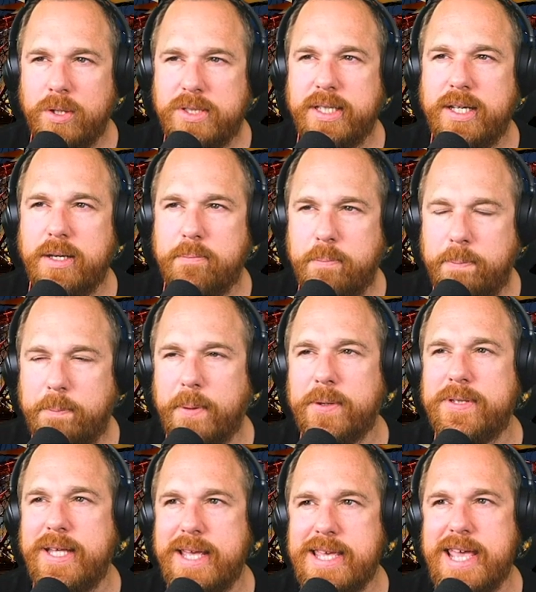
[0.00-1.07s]
looks like a
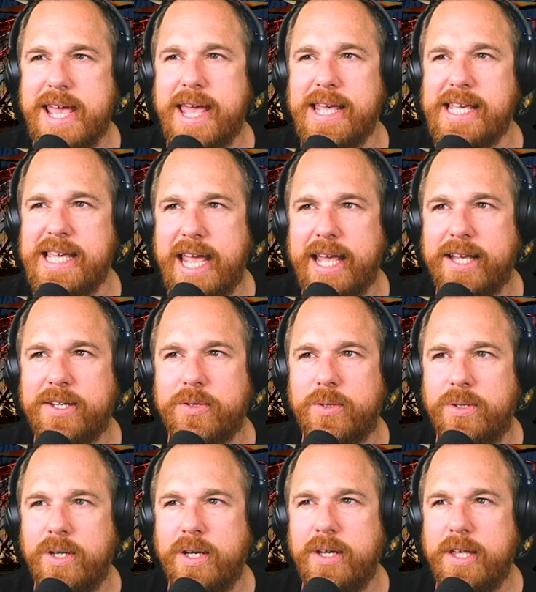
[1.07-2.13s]
birthday cake
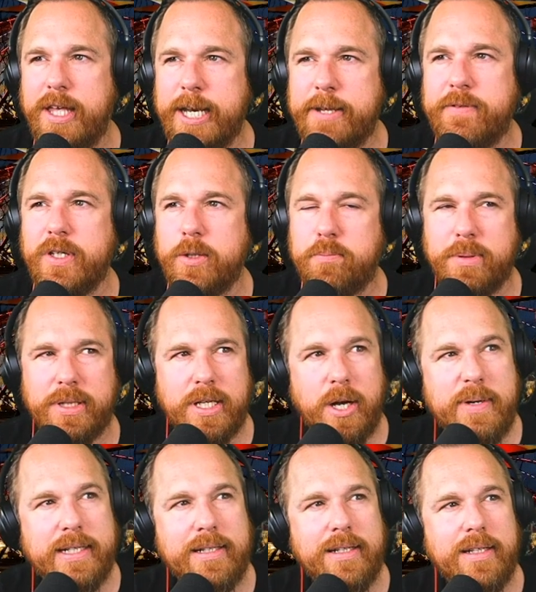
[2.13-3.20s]
candle. And if you look
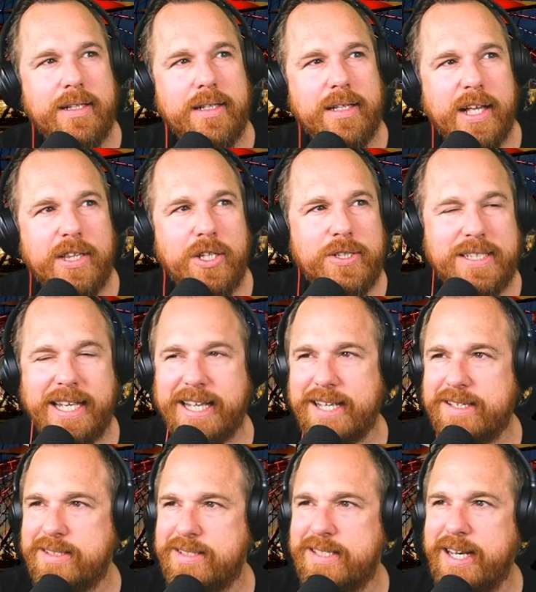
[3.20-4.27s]
below it, it looks
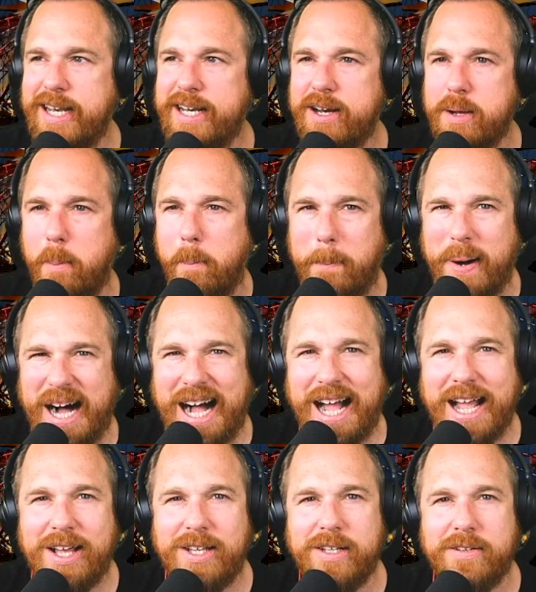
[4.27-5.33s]
like it's sitting on a
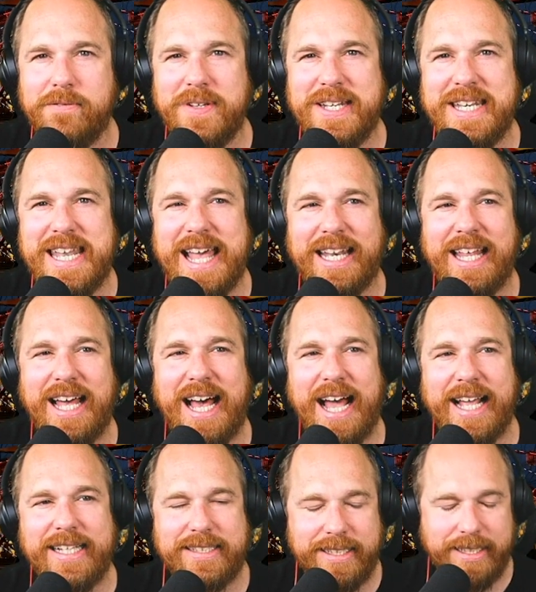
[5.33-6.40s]
pile of vanilla
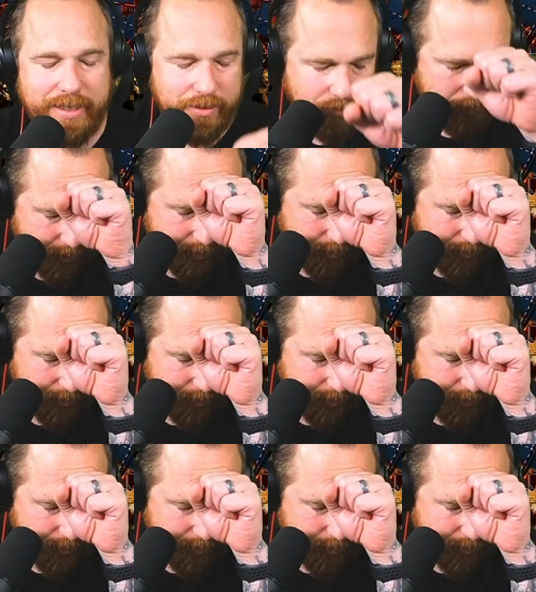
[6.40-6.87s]
icing.